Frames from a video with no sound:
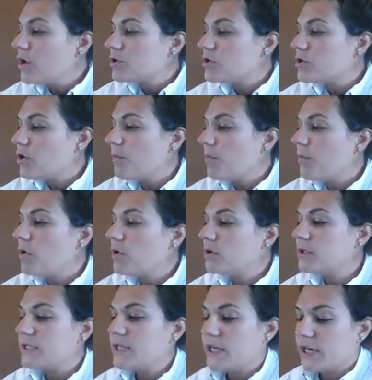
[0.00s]
So
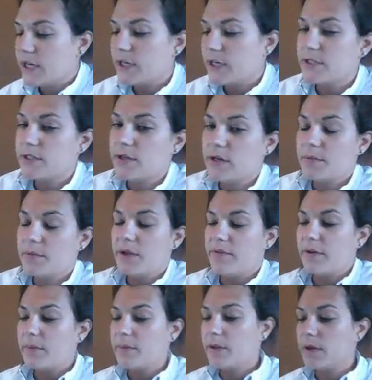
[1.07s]
moles here is going to be,
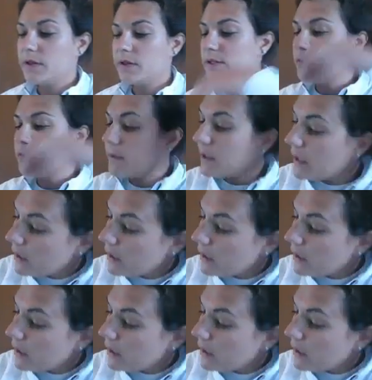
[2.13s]
if I plug this into my